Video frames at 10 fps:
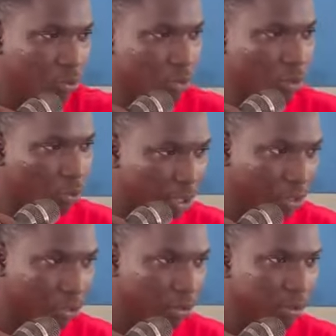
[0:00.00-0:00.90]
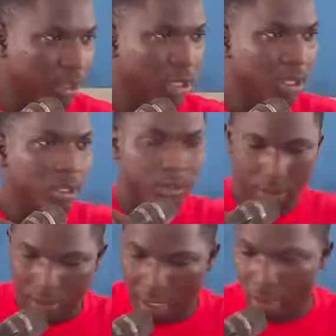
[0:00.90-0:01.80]
to your question.
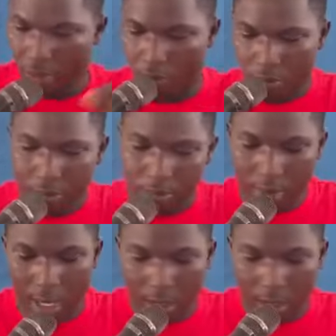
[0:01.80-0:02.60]
Thank you.